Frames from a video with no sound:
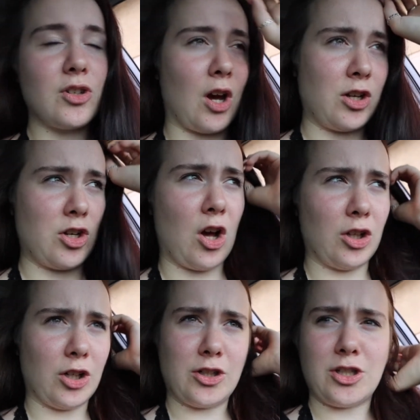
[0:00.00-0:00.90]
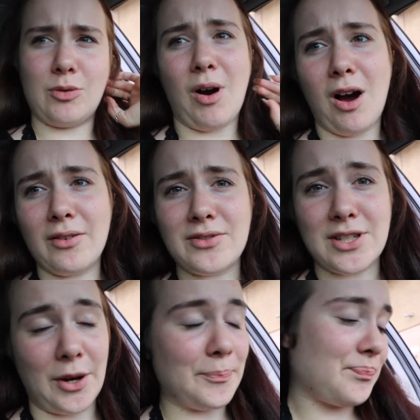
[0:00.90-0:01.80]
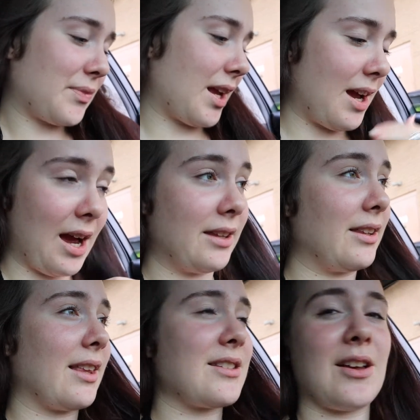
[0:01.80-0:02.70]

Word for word: a dollar or two off. So I think that's